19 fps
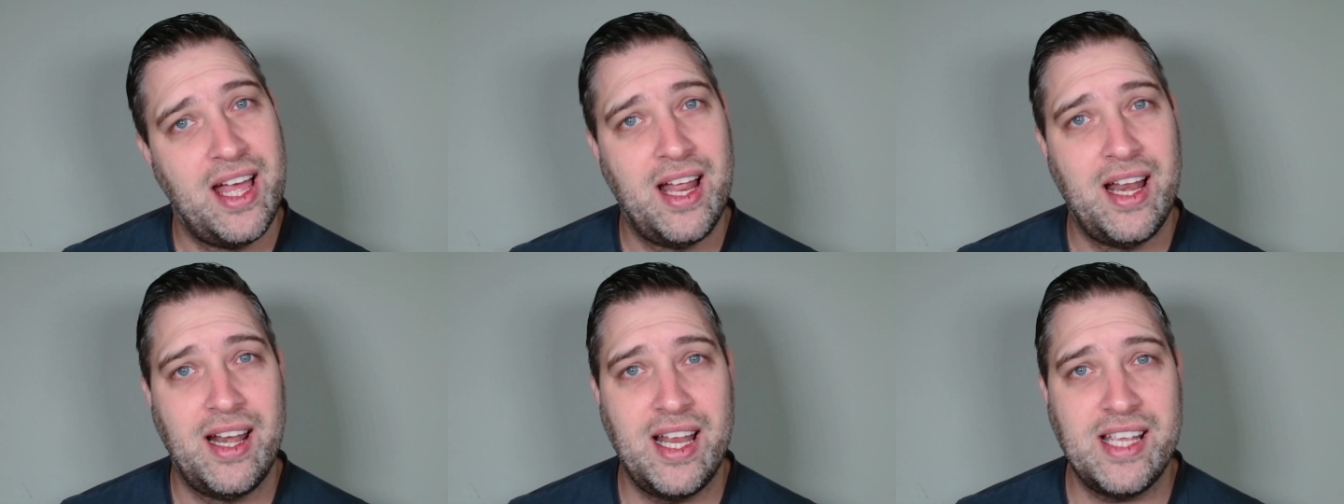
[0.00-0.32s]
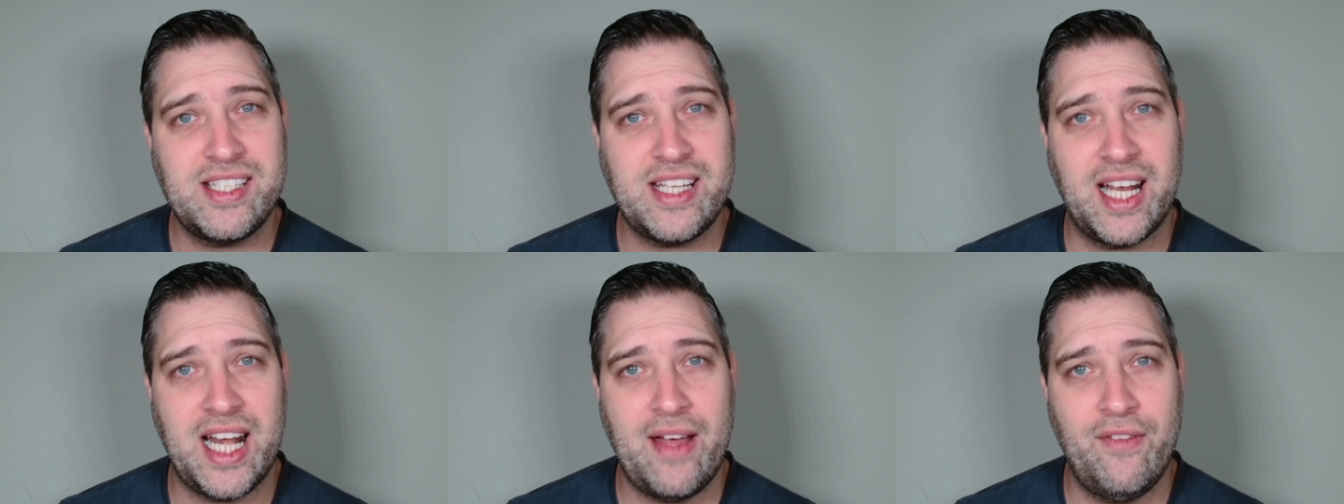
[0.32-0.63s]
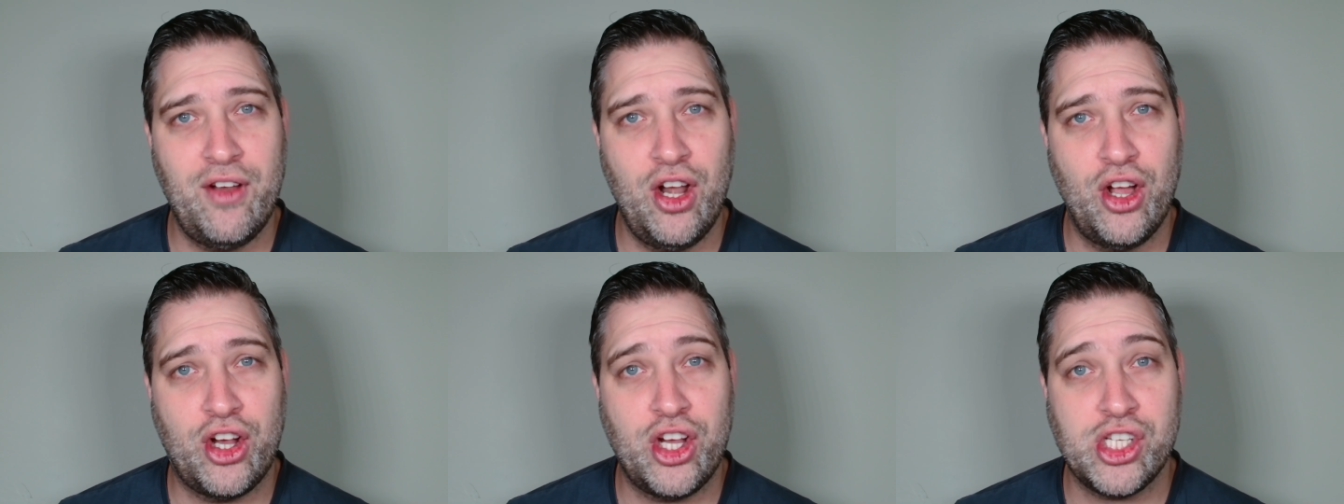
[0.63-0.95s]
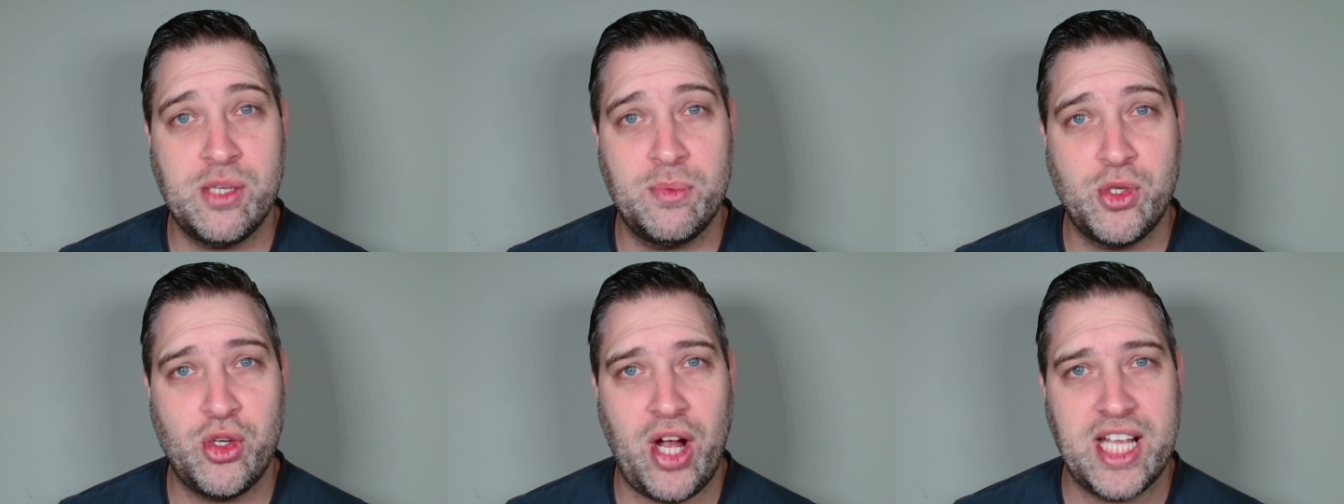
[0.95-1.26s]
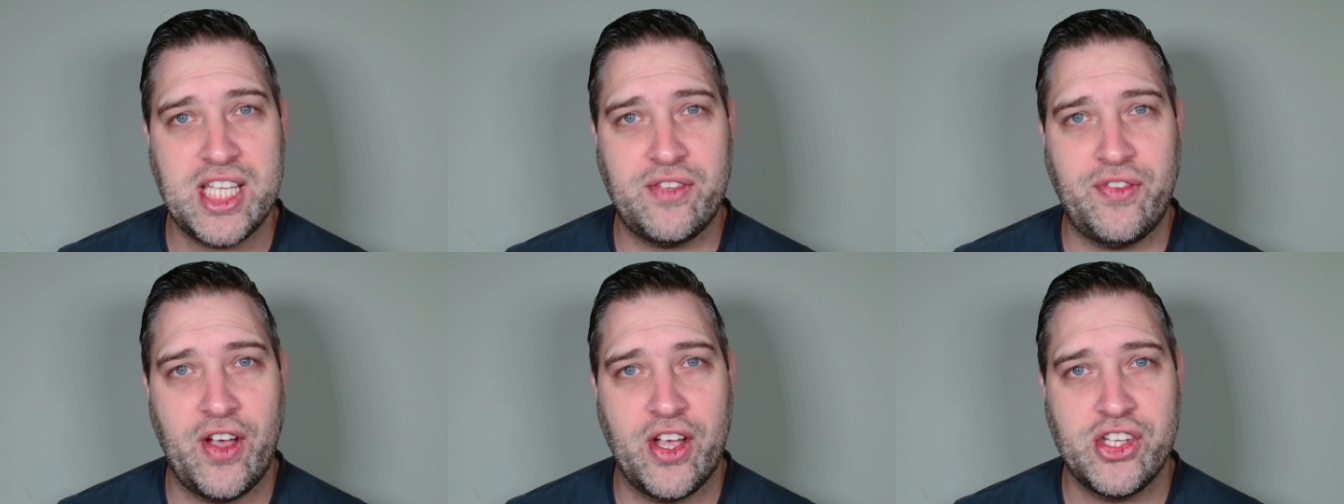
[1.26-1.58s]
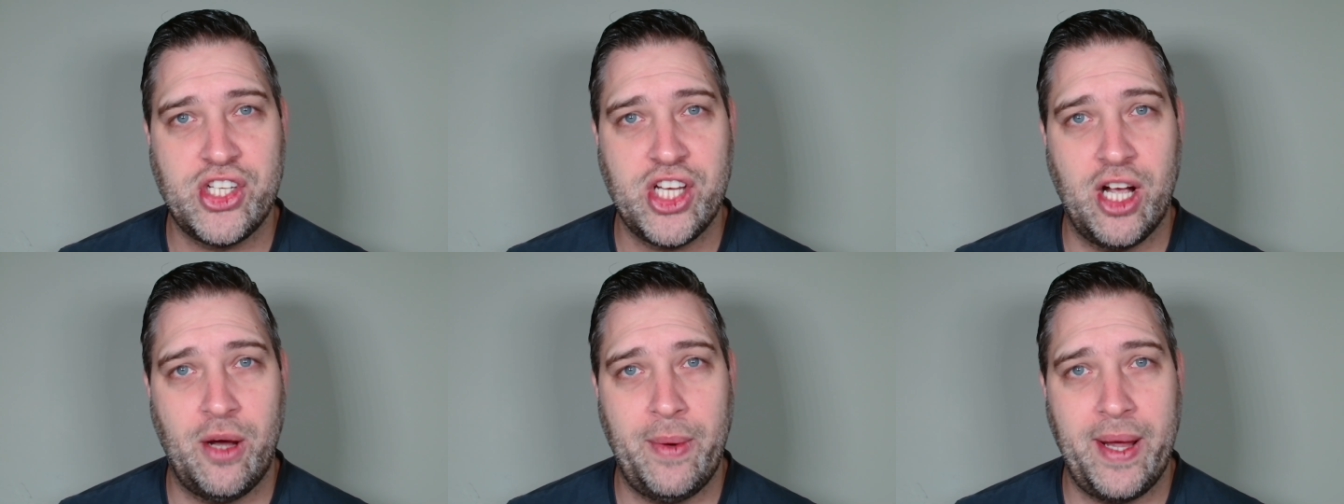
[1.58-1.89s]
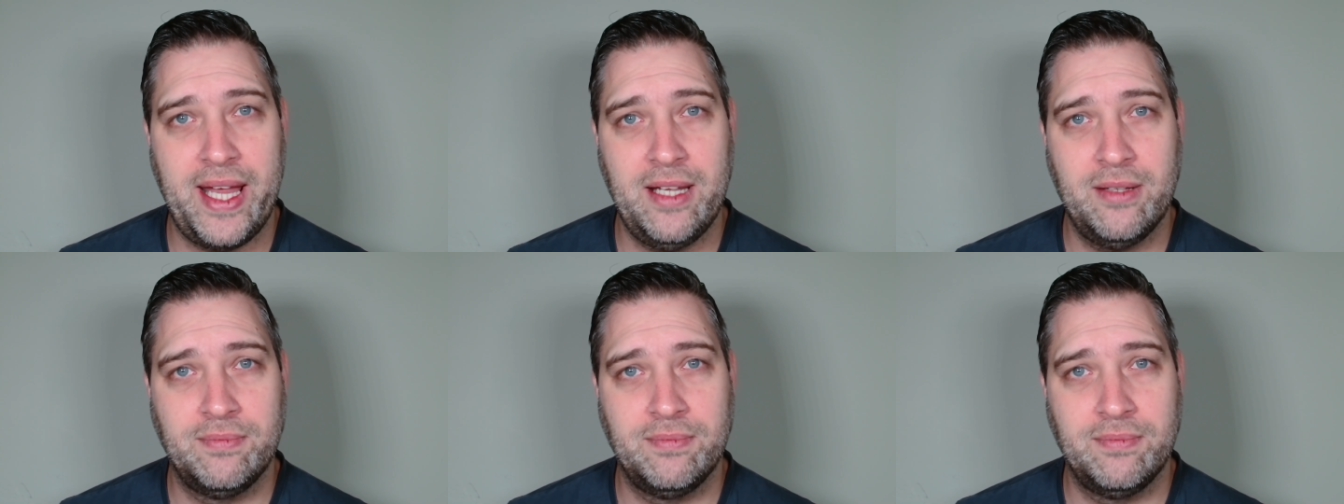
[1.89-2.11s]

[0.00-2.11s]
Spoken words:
Let's go and have a look at some transfers, shall we?